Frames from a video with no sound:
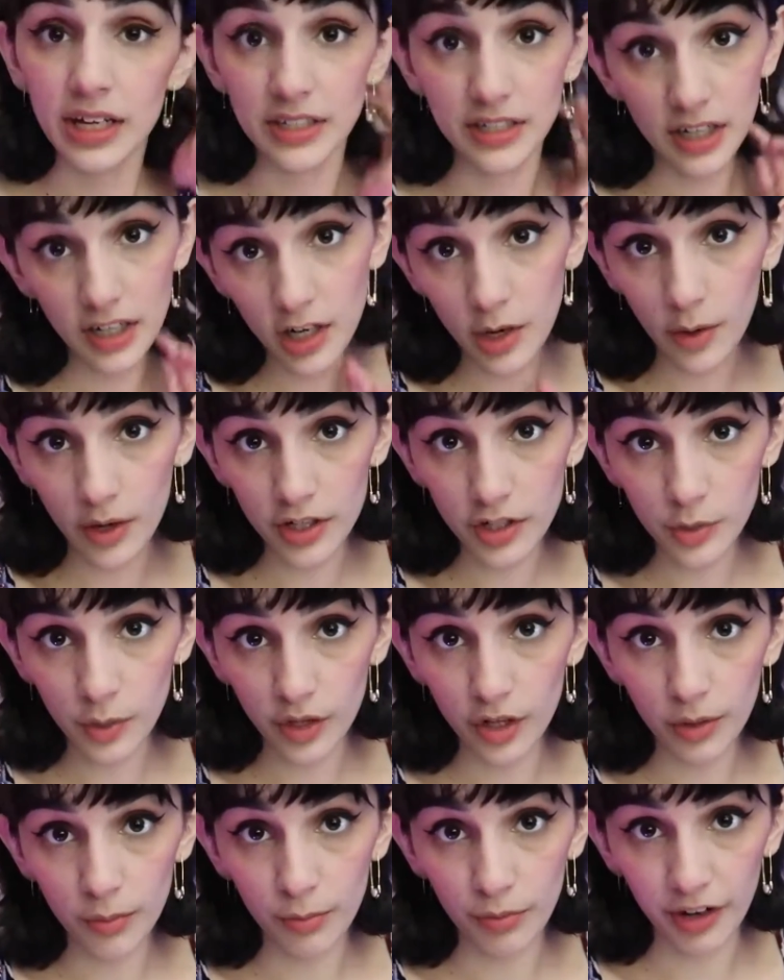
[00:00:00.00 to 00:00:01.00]
I did go on
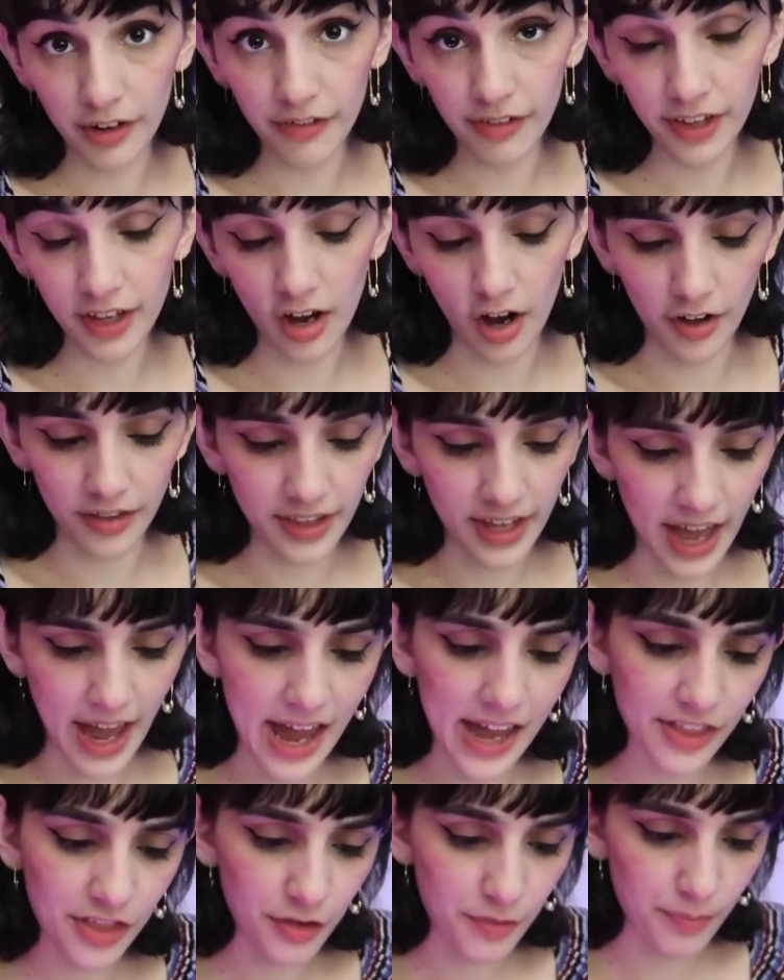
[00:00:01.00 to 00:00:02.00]
Twitter briefly on the
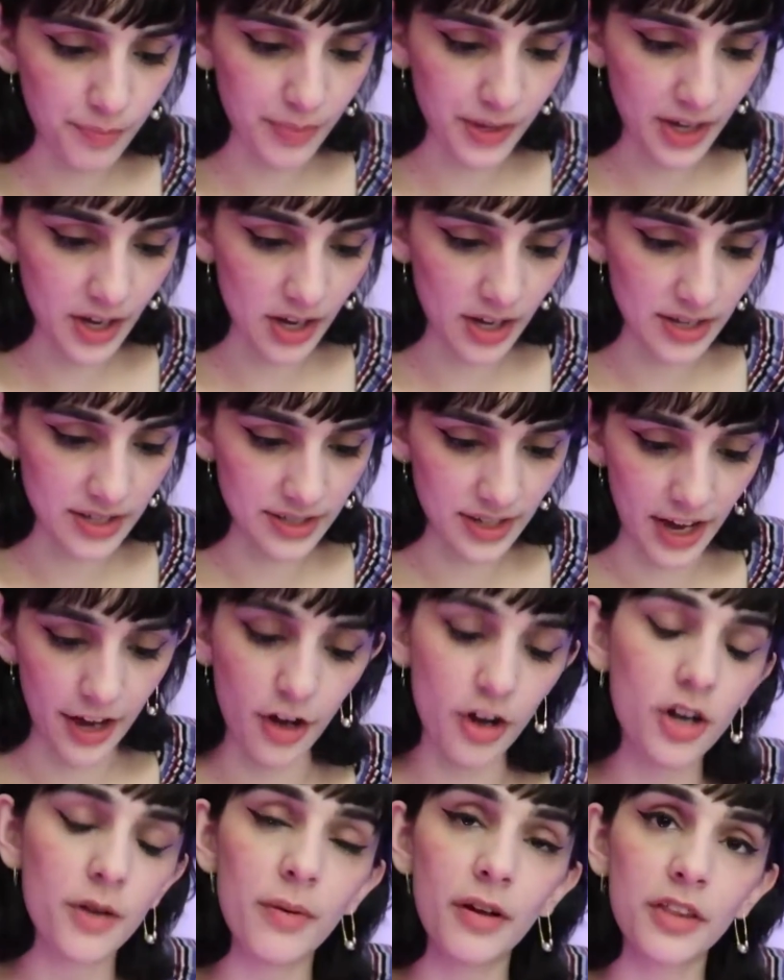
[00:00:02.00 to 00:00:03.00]
8th because I
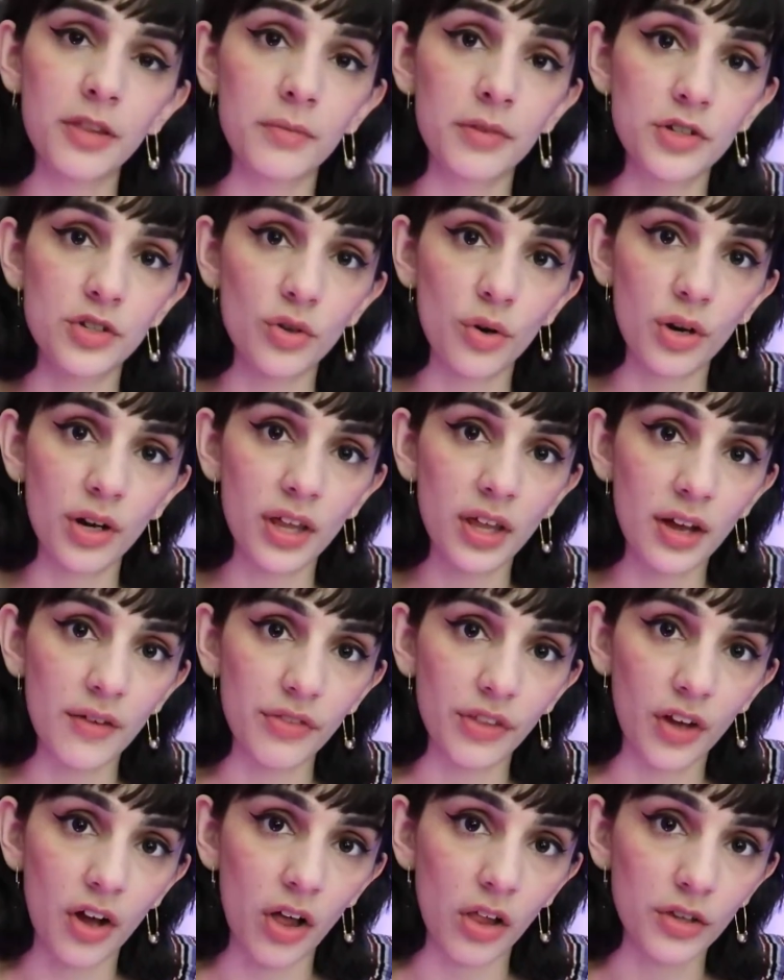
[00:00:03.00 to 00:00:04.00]
heard about the majority
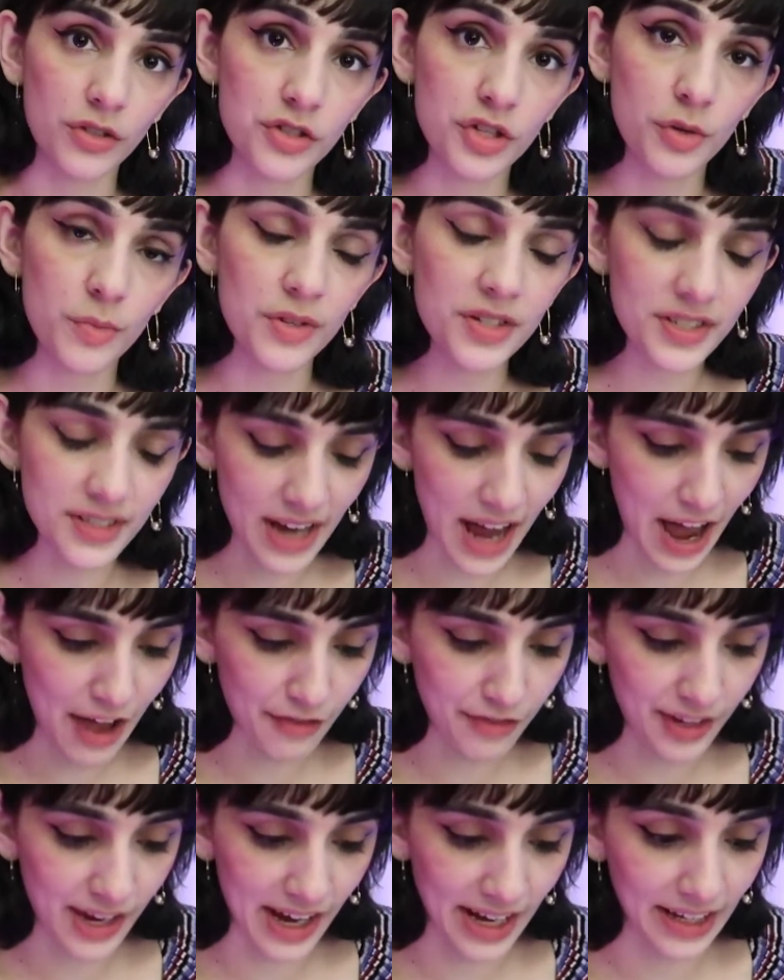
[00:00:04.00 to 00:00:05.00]
of the College Humor
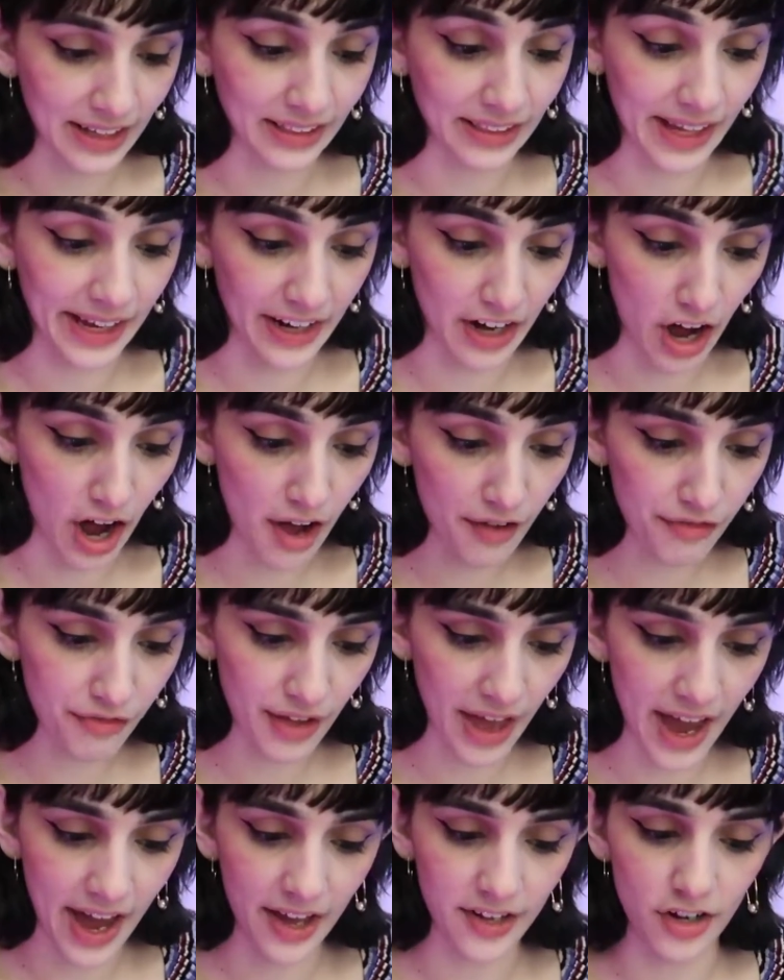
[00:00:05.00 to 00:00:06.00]
staff getting laid off,
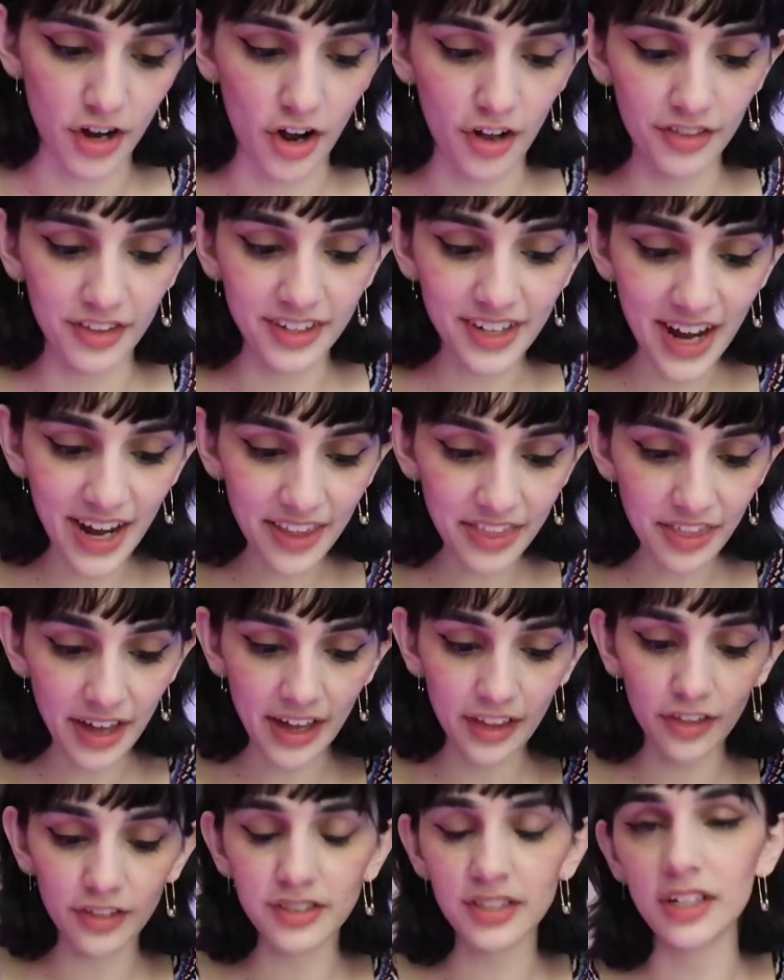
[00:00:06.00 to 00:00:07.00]
and on the 9th
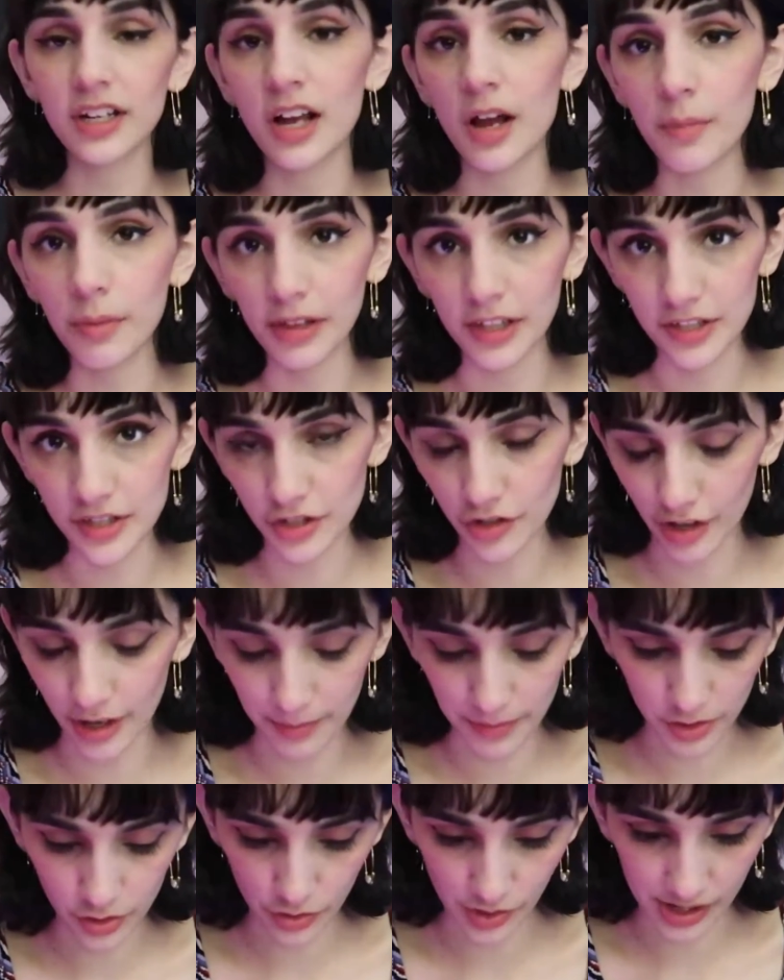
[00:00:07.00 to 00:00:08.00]
I looked at a couple
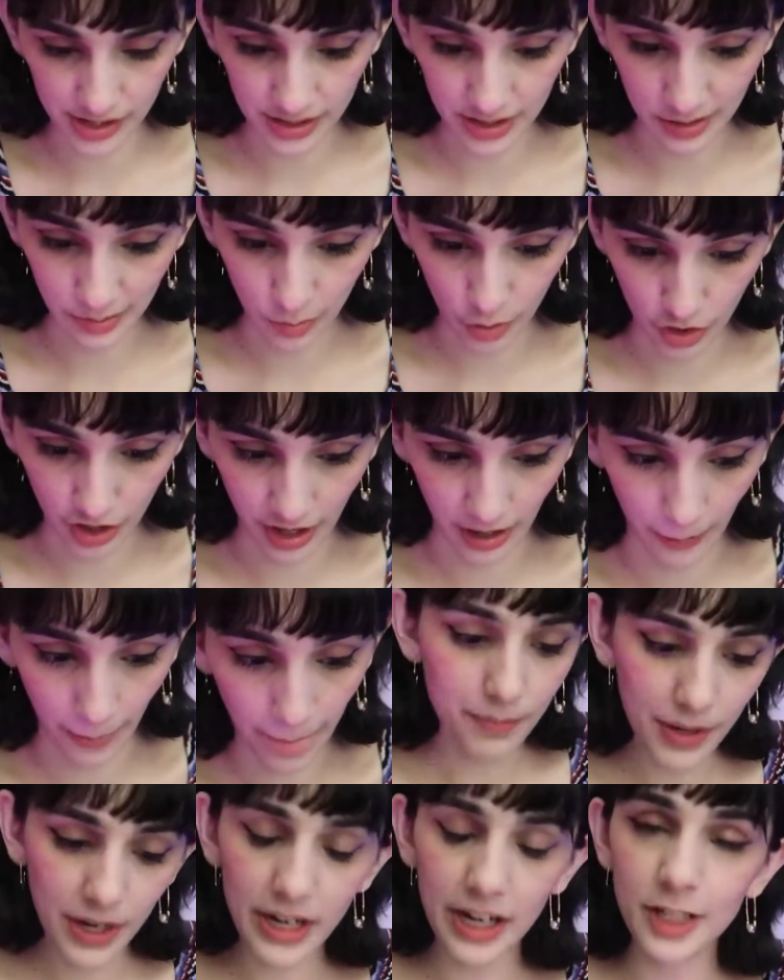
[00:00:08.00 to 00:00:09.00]
Instagram stories in the morning.
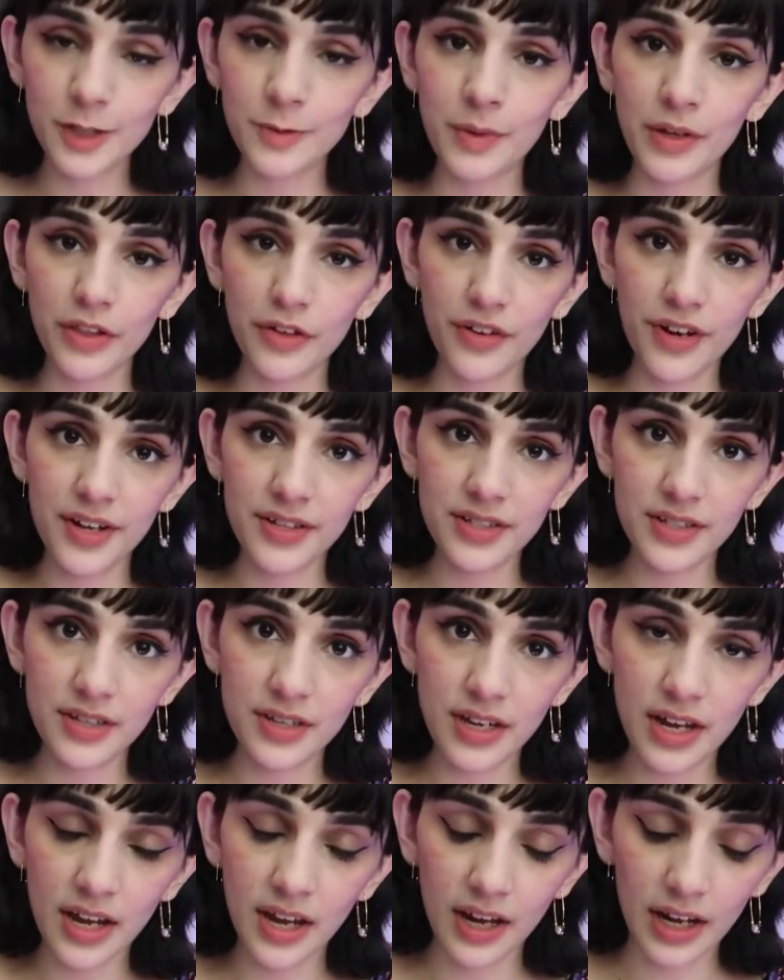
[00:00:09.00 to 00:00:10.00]
But I spent the rest of the
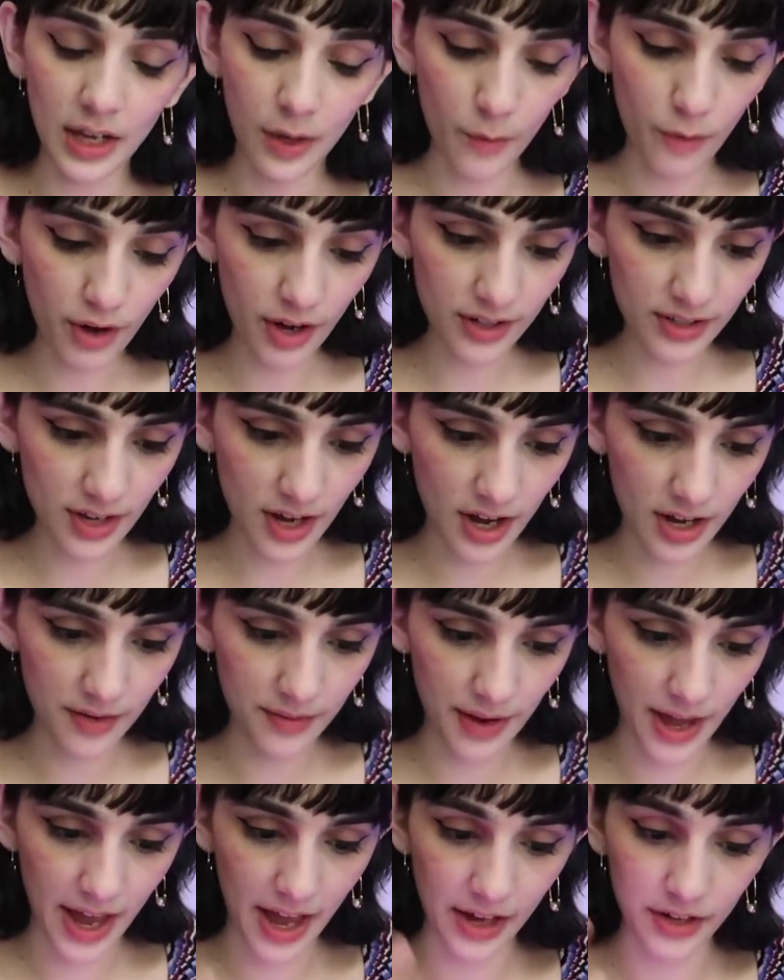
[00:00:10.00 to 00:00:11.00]
day getting work
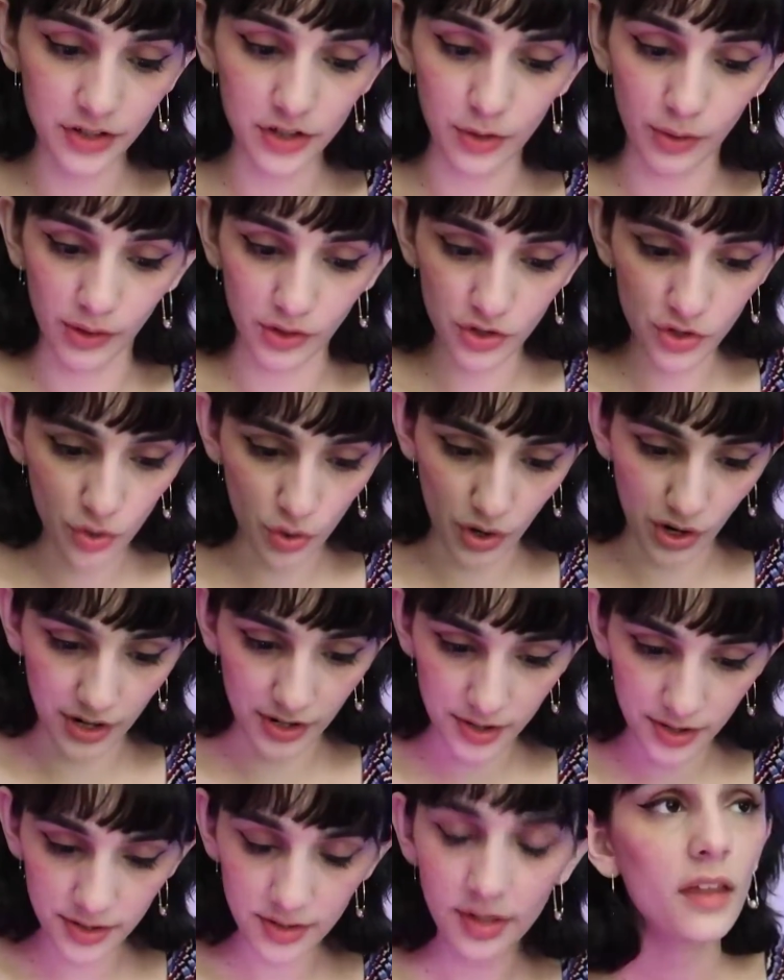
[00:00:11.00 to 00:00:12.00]
done and doing
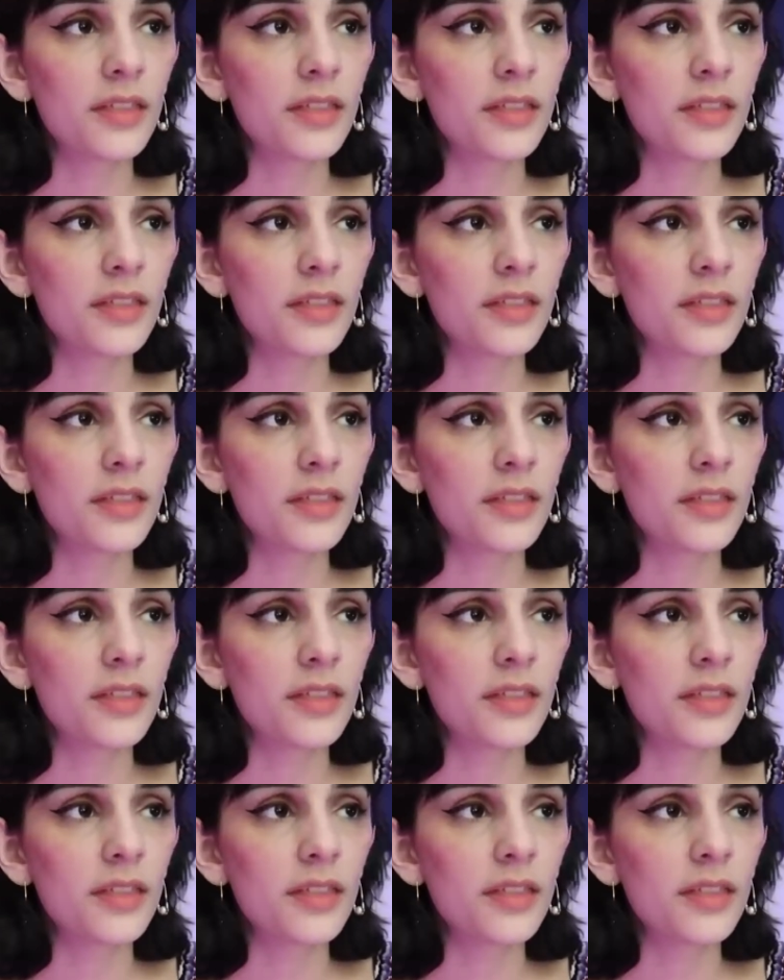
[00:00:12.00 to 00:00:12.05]
chores.